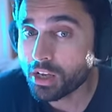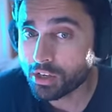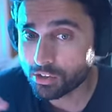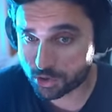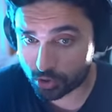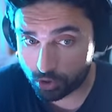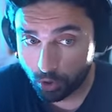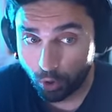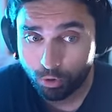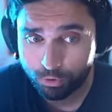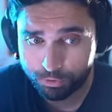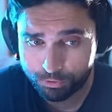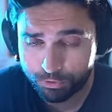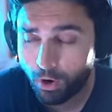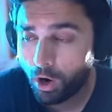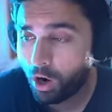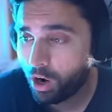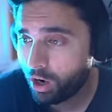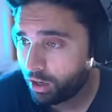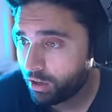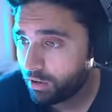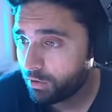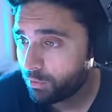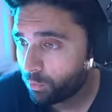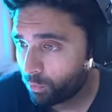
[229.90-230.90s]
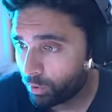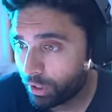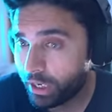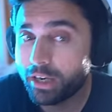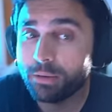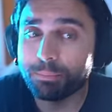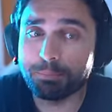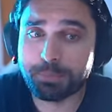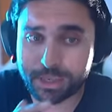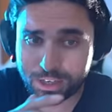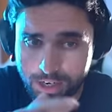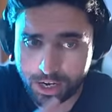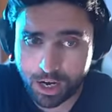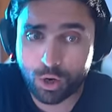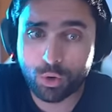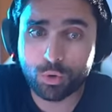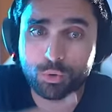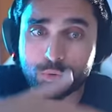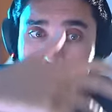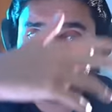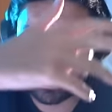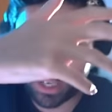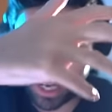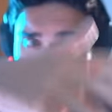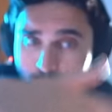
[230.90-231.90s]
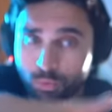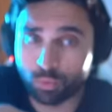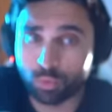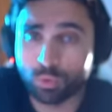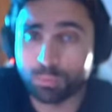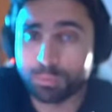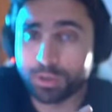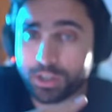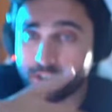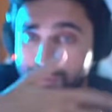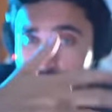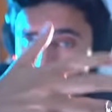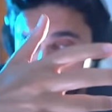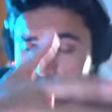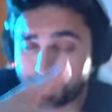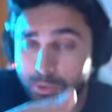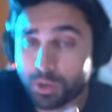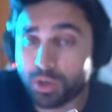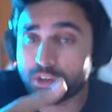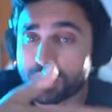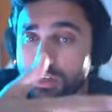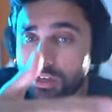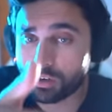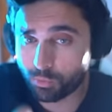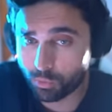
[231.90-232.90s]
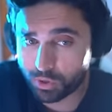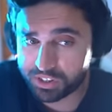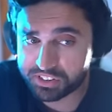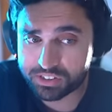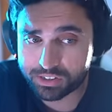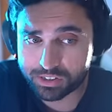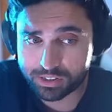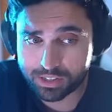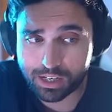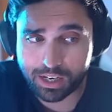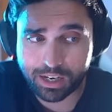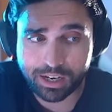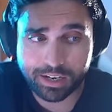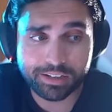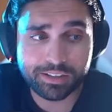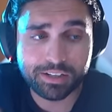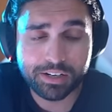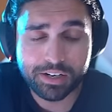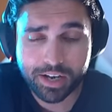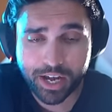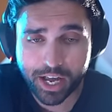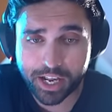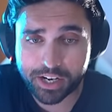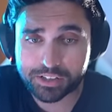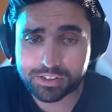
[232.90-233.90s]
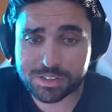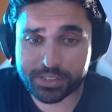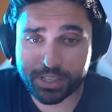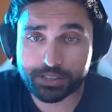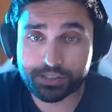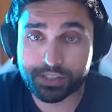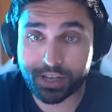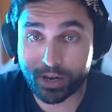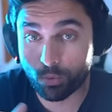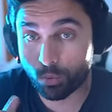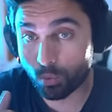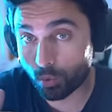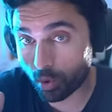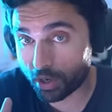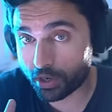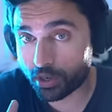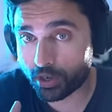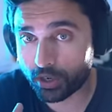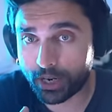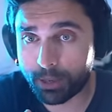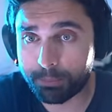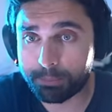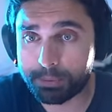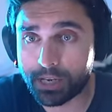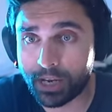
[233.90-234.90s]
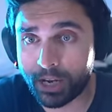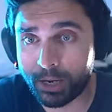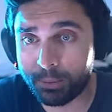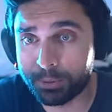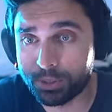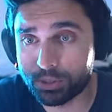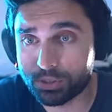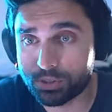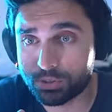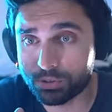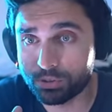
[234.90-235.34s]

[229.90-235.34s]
so far, right? But now that rumor is sparking once again, and it says that we're gonna be able